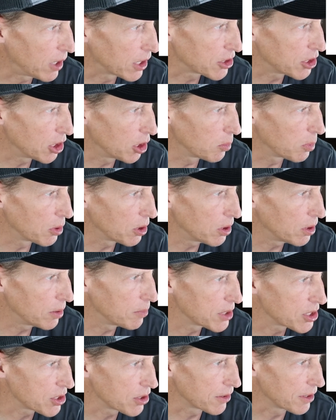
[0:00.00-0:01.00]
October,
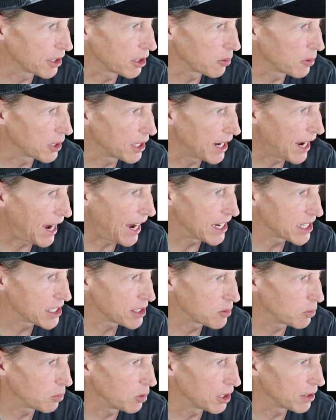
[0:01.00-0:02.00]
Mr. Gary Reed
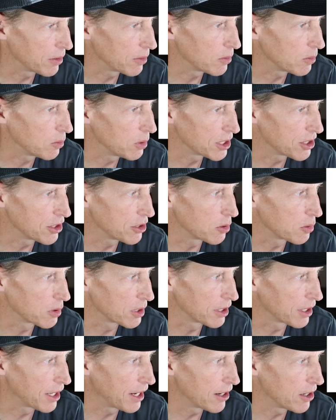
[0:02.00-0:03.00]
asked what, what to do
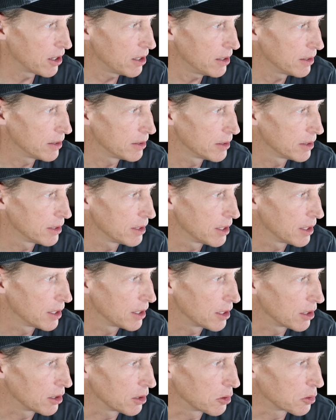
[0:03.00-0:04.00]
with the letter.
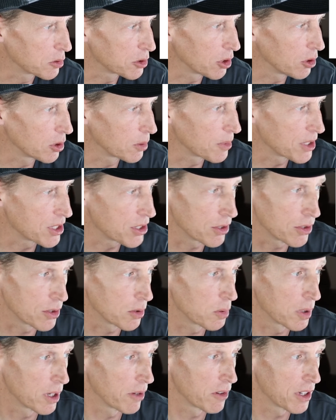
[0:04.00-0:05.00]
Lue told him he should
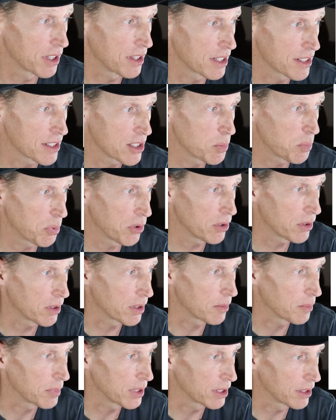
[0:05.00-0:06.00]
do whatever he thinks is
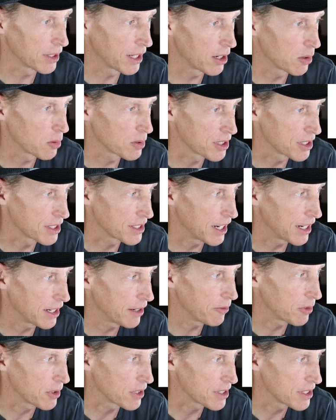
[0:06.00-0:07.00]
prudent, but the letter was
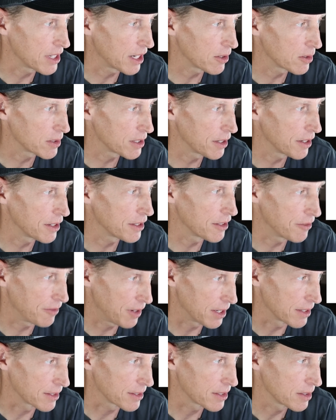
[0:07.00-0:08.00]
intended for the Secretary of
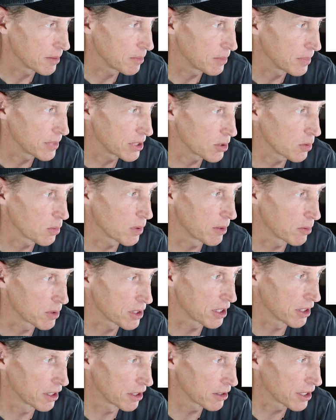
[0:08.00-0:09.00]
Defense. Mr. Reed
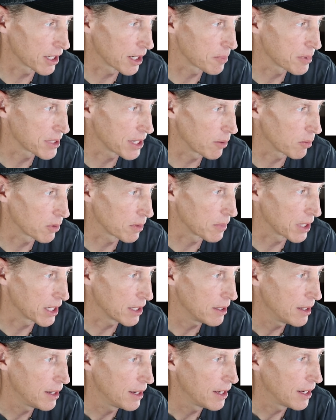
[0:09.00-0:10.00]
was clearly upset with
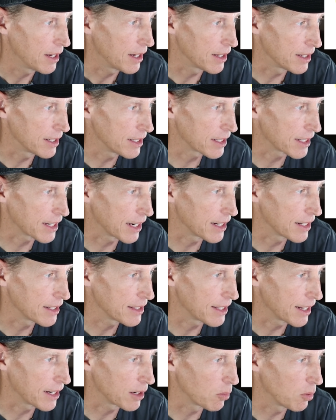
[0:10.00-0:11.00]
me and
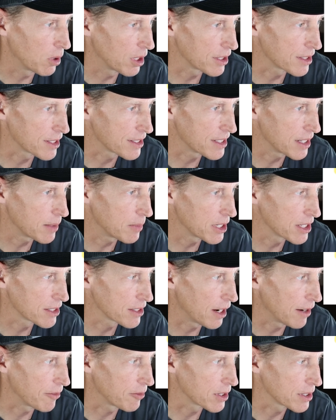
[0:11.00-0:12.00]
indicated that he wanted to see me in
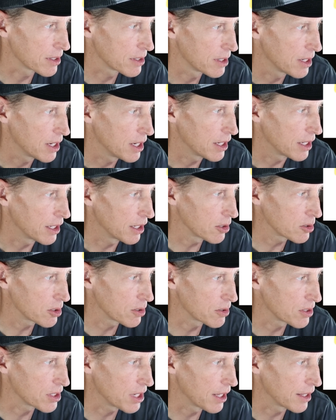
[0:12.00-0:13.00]
his office. He
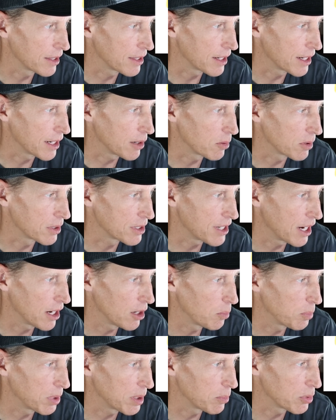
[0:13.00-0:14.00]
also said that he would
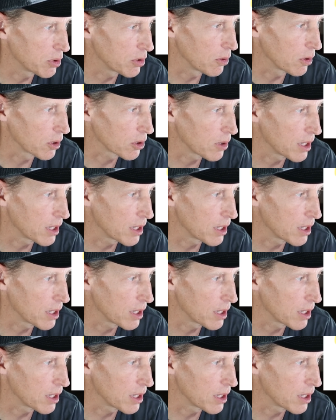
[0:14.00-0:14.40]
tell people you are